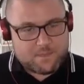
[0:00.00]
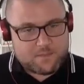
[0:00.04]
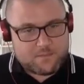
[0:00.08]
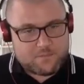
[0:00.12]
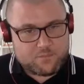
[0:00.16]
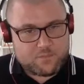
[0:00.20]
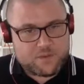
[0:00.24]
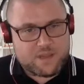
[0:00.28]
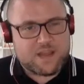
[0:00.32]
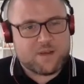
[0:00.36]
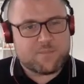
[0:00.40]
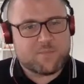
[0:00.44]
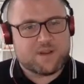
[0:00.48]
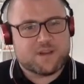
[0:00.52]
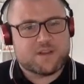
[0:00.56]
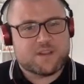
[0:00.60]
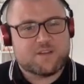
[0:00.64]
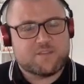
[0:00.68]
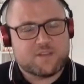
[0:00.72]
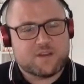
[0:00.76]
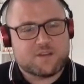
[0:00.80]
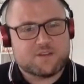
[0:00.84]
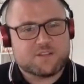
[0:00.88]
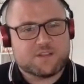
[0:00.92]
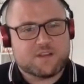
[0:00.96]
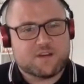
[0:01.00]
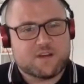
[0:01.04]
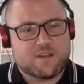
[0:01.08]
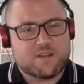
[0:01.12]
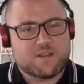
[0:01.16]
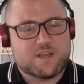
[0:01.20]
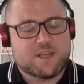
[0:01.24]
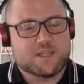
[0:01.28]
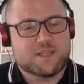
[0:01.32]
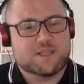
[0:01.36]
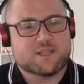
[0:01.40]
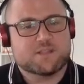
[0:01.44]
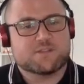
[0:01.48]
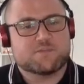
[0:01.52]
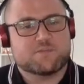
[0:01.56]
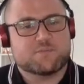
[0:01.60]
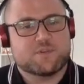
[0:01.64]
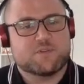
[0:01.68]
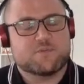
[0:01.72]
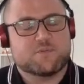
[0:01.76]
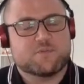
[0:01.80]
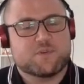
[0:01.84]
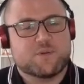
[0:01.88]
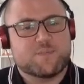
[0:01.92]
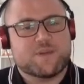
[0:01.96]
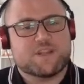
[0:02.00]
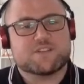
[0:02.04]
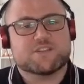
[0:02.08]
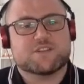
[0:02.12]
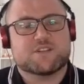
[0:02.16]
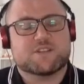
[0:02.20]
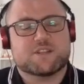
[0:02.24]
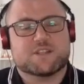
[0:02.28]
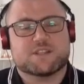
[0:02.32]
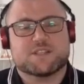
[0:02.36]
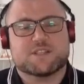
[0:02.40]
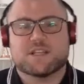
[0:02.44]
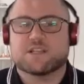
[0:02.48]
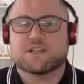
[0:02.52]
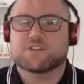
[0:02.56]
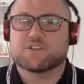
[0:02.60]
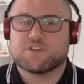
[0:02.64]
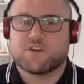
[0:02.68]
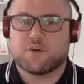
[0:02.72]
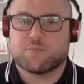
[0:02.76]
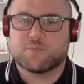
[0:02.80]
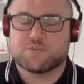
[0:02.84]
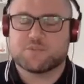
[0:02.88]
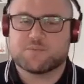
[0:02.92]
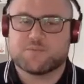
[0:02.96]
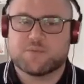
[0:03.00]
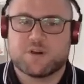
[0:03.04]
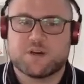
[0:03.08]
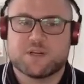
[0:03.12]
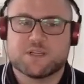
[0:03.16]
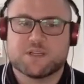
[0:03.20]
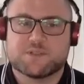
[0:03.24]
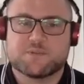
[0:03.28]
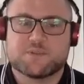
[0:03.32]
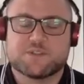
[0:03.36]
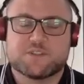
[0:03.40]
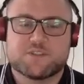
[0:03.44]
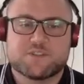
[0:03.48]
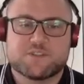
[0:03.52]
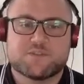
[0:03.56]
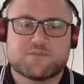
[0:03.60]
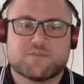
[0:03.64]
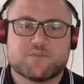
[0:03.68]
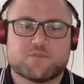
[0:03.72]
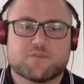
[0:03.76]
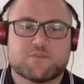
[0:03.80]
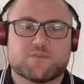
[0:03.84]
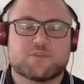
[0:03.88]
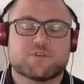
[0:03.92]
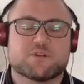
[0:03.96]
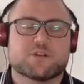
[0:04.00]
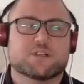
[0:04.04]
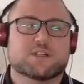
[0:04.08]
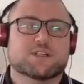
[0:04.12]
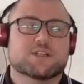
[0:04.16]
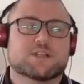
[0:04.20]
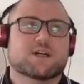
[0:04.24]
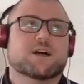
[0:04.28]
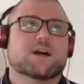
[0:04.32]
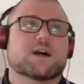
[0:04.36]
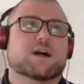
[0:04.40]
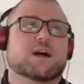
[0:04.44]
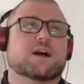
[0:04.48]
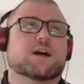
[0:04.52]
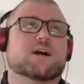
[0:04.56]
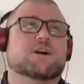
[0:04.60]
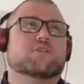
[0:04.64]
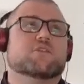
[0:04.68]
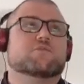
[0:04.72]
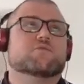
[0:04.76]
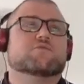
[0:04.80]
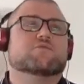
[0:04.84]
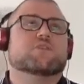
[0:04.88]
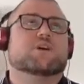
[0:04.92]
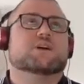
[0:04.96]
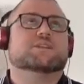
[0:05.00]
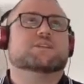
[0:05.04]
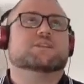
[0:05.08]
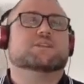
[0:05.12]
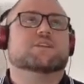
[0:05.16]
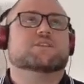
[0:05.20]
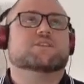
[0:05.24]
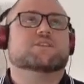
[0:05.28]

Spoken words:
How many of those are there? We mentioned the Dylan Thomas Prize, which is for writers under